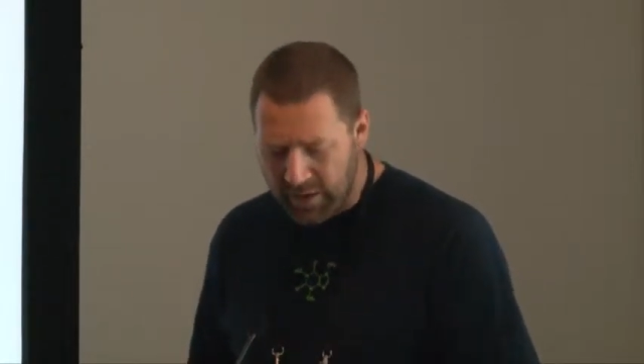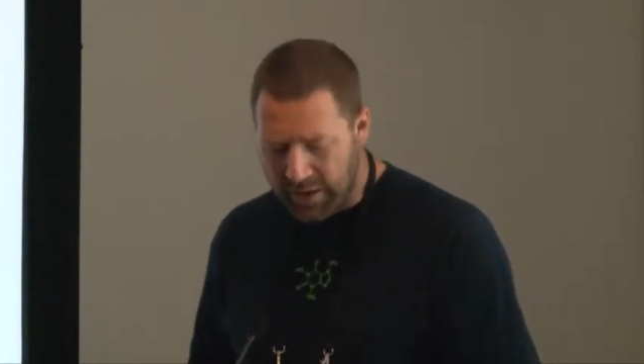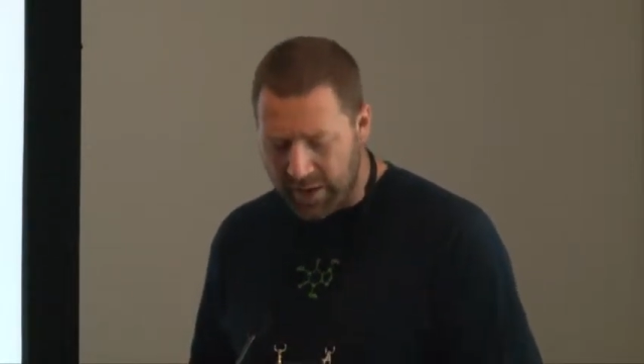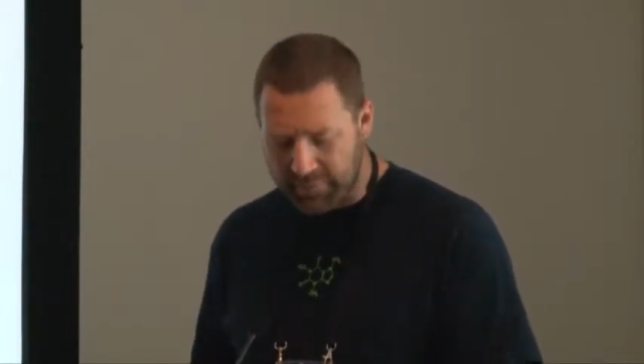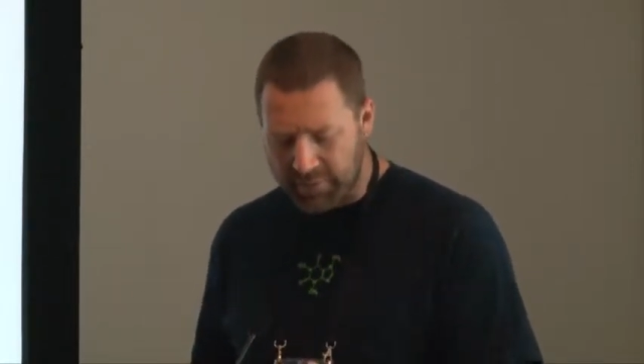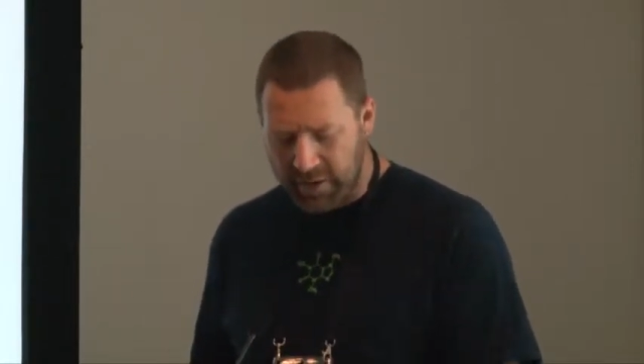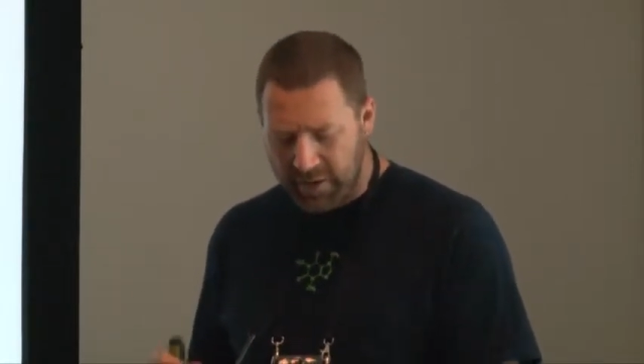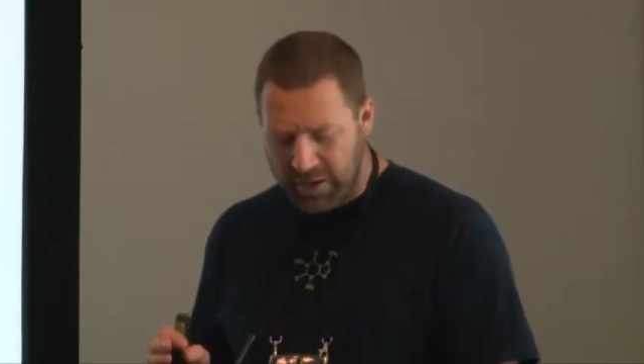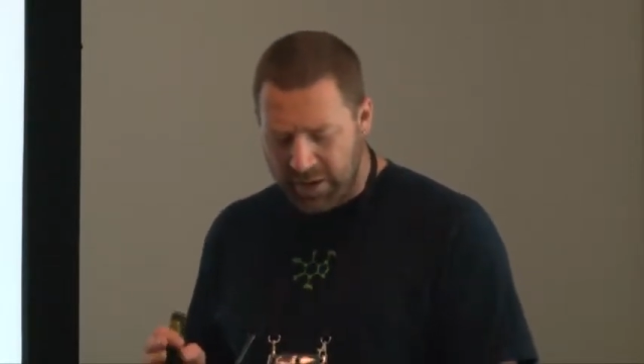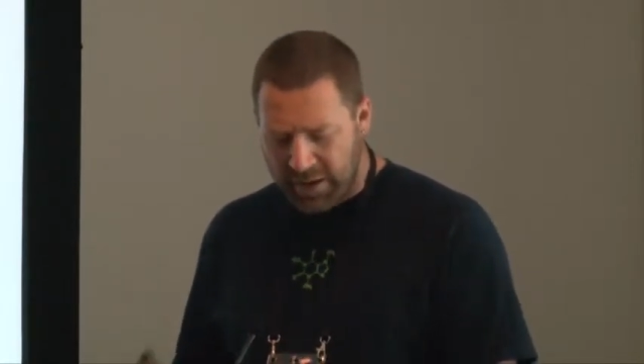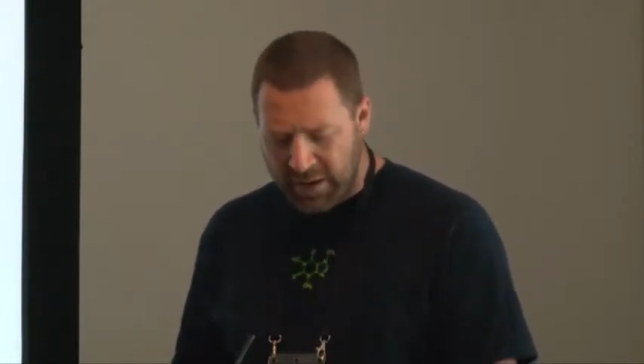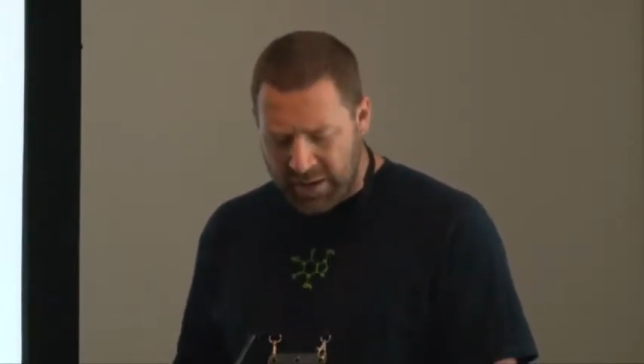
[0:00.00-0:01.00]
Um,
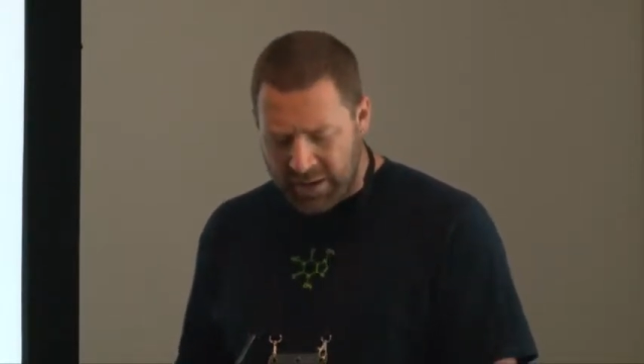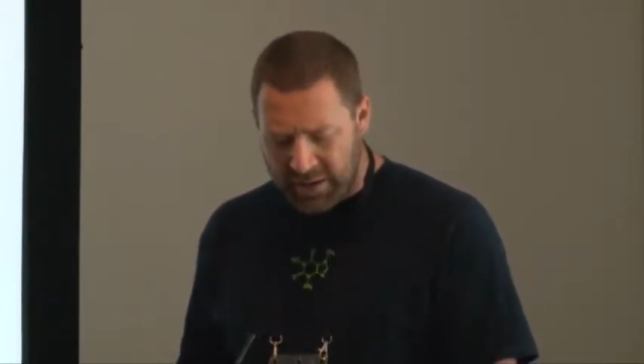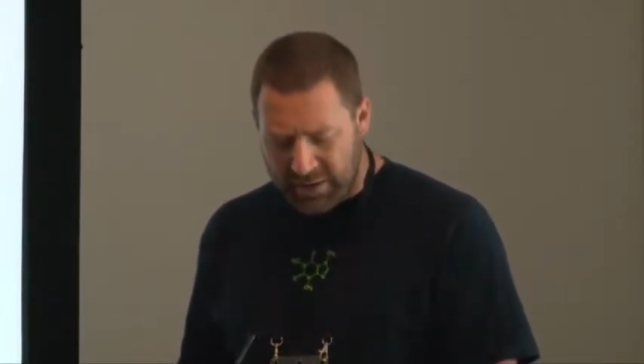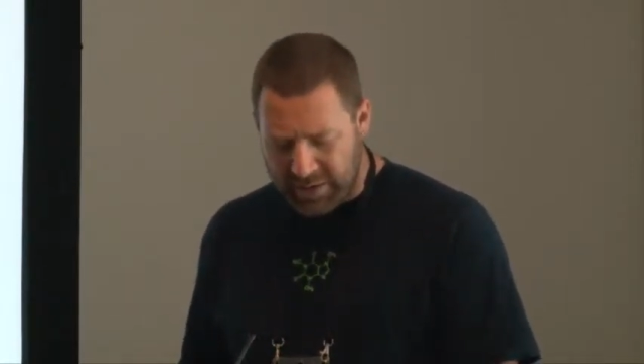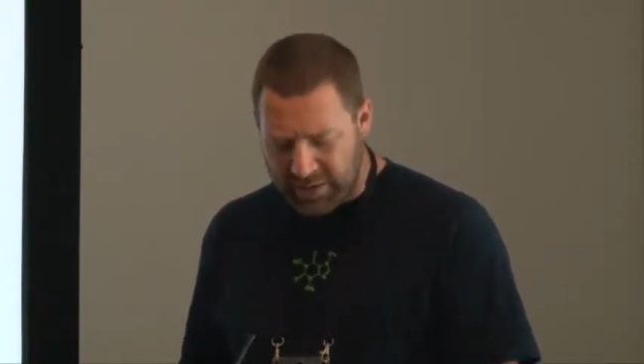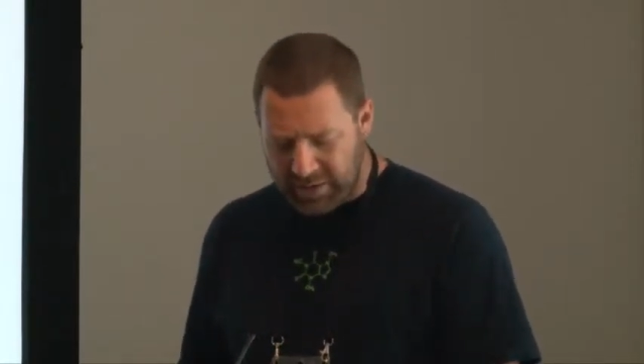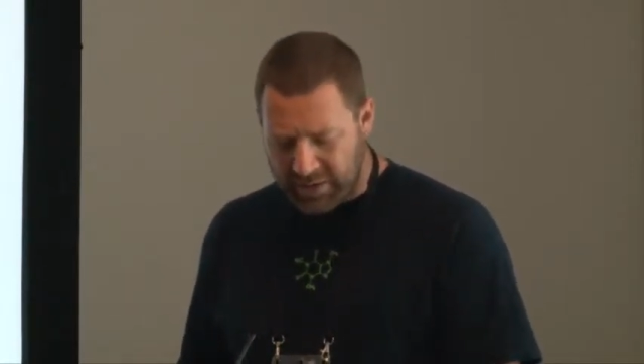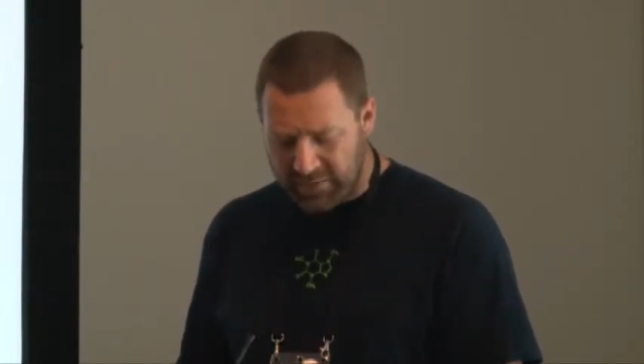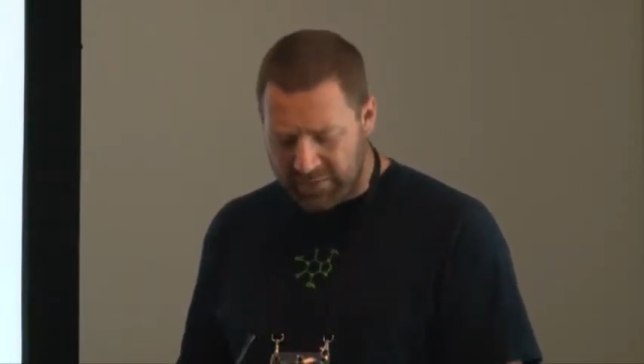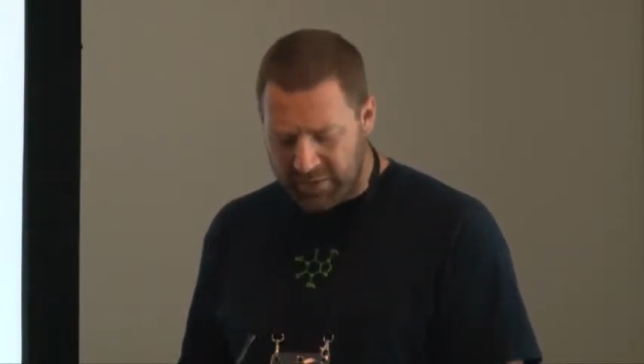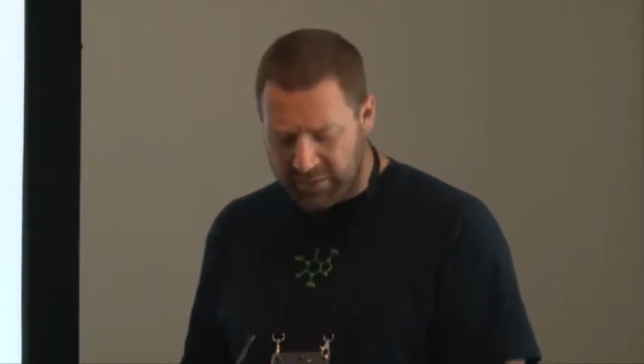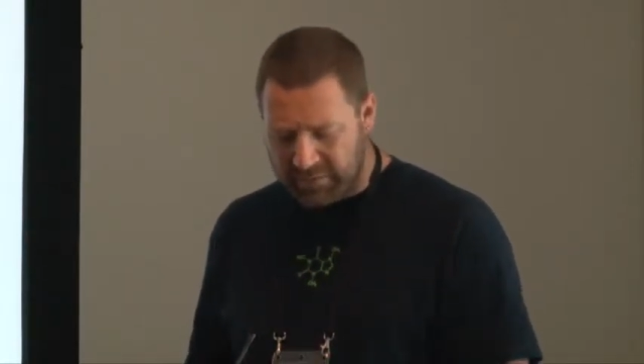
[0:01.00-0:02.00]

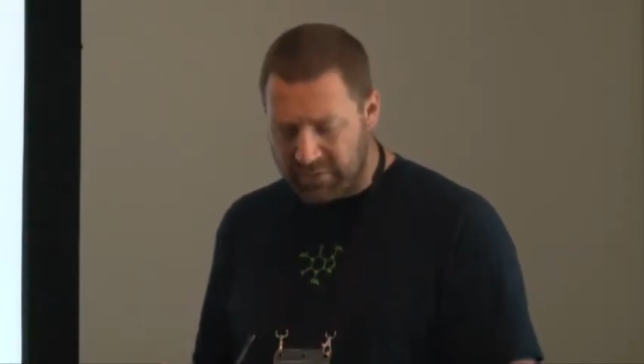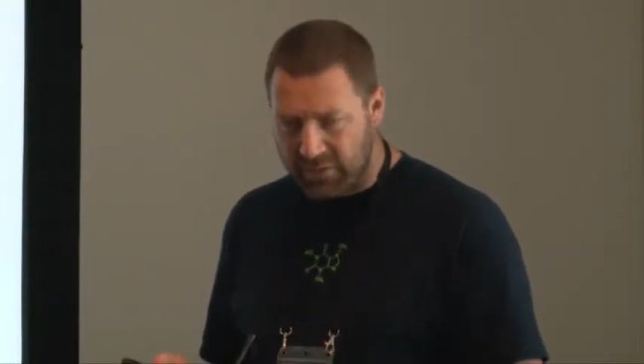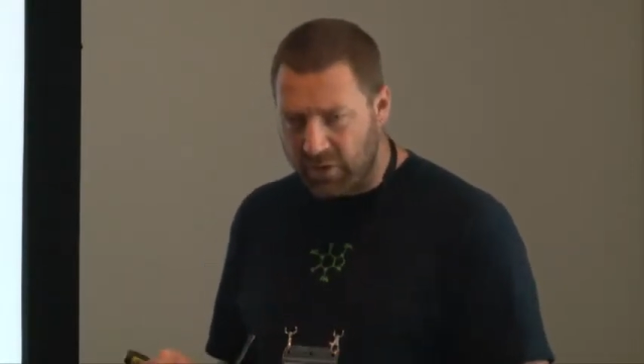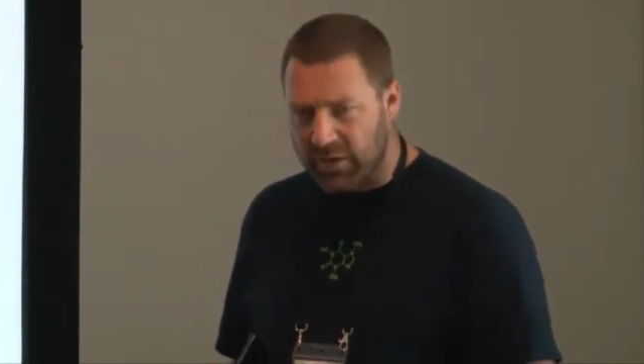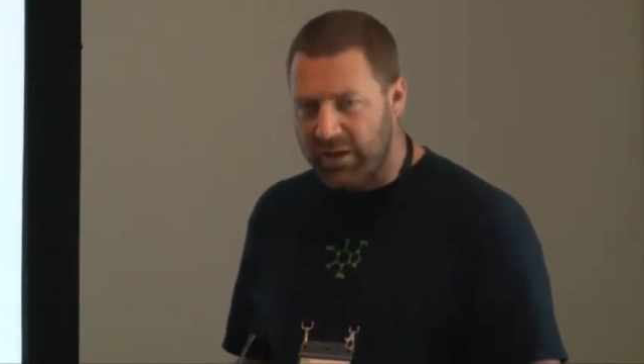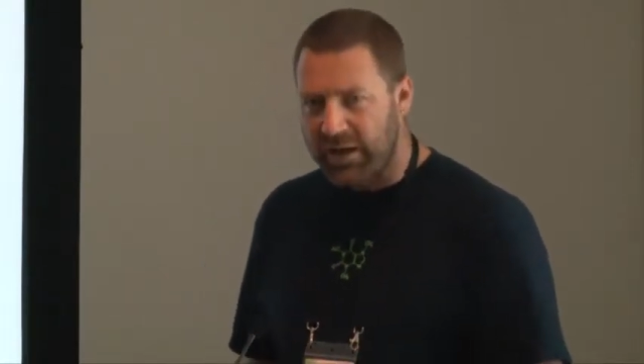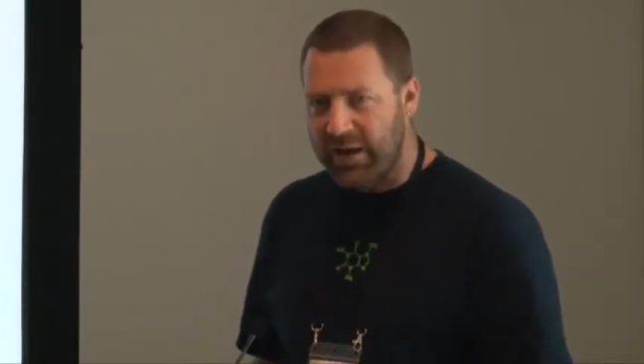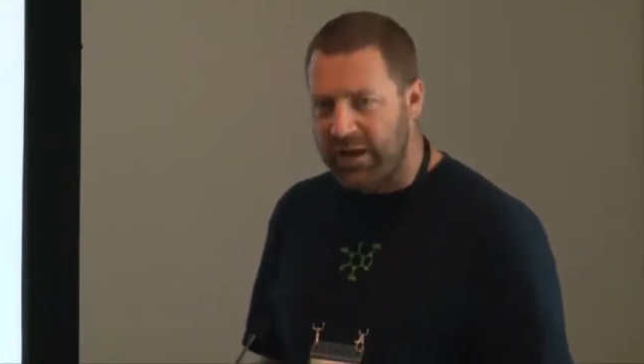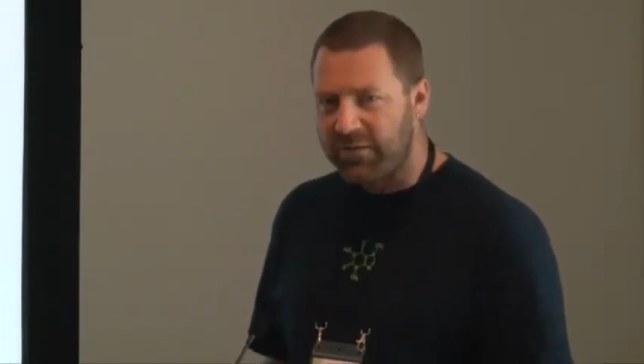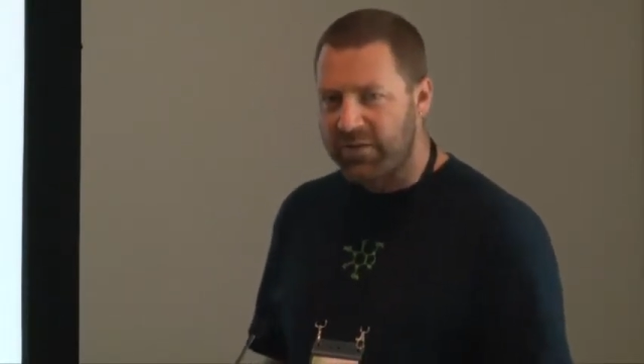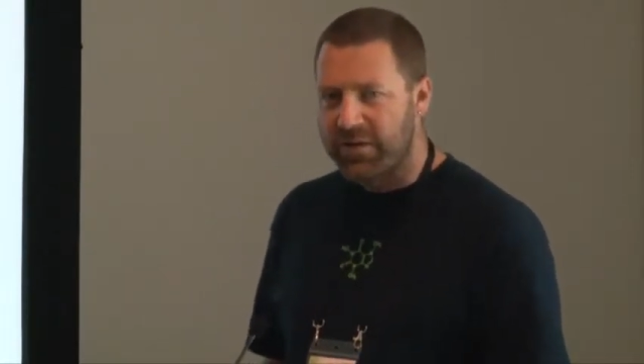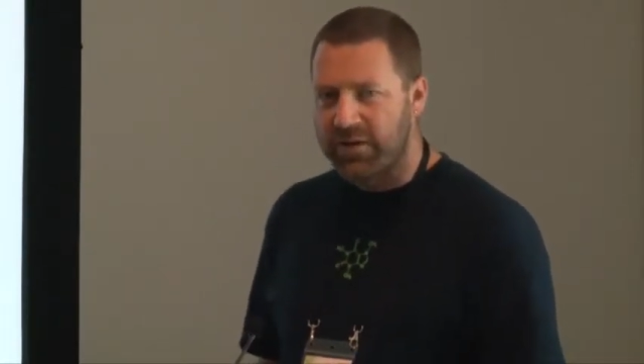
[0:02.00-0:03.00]
if you're not going to get
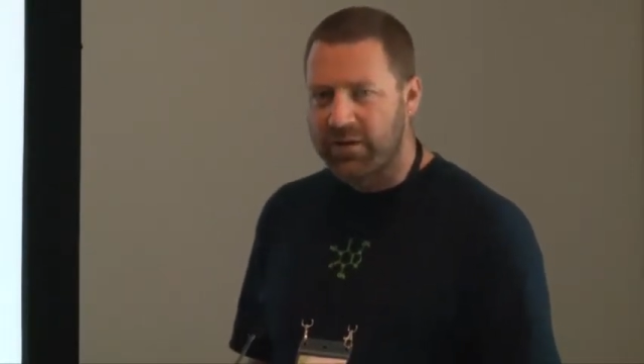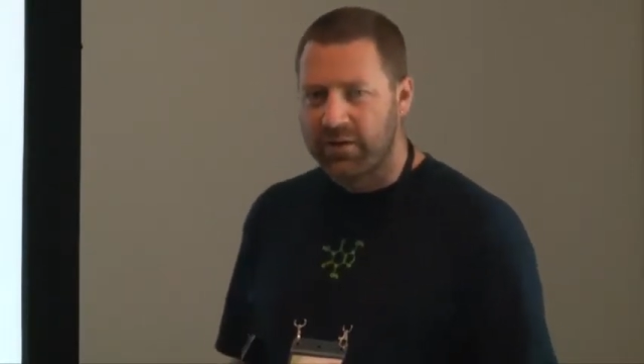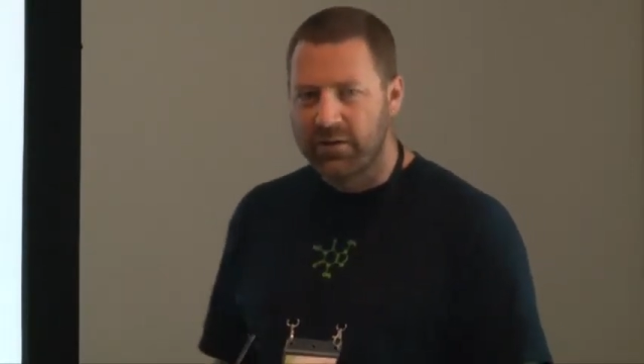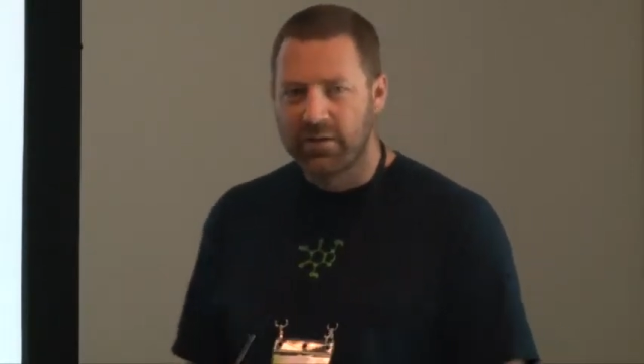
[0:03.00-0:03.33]
everything